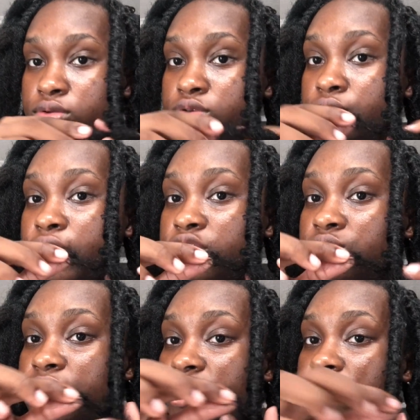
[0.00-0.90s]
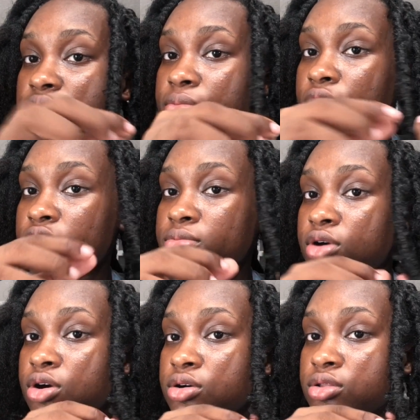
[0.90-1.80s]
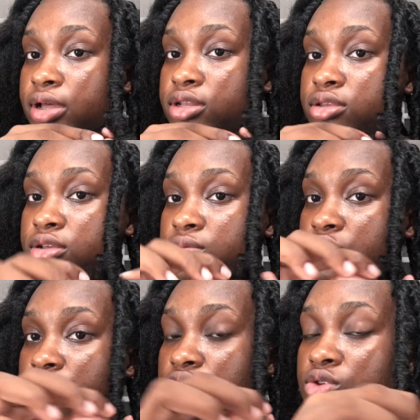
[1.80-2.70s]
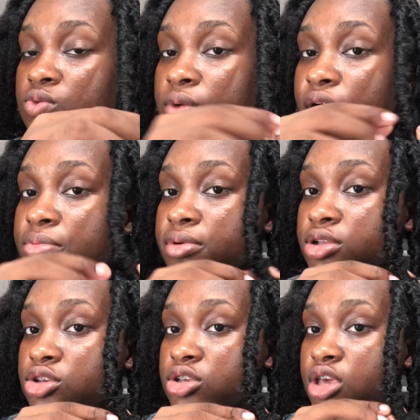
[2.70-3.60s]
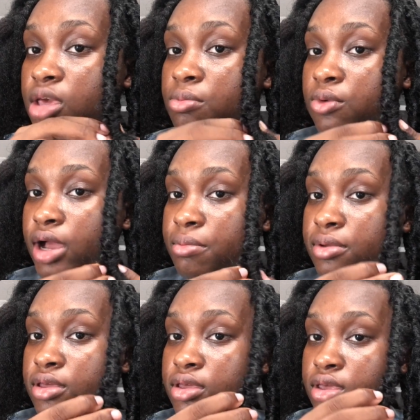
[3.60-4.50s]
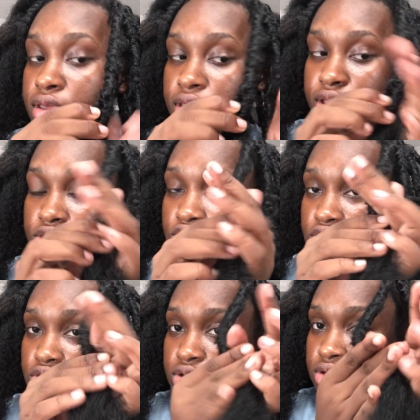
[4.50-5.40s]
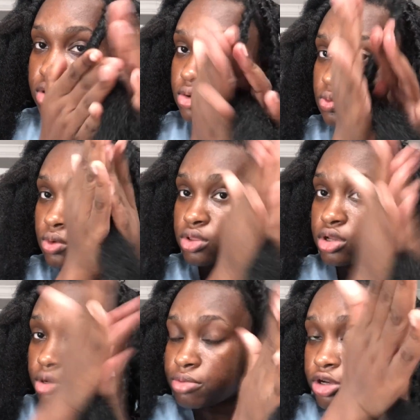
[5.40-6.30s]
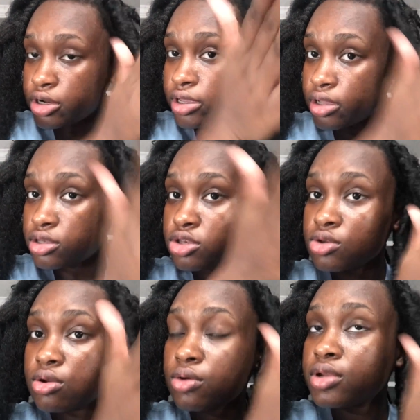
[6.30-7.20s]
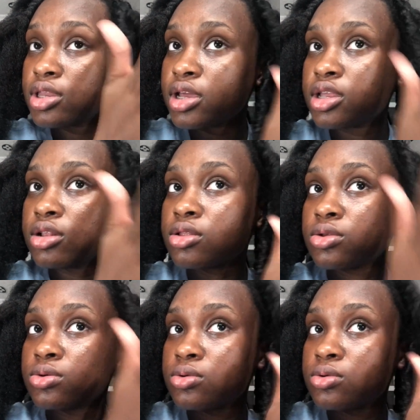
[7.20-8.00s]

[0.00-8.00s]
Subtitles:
So as you get to the bottom, all I did was just wrap it, just keep wrapping and just roll it up in your hands. You don't need any glue.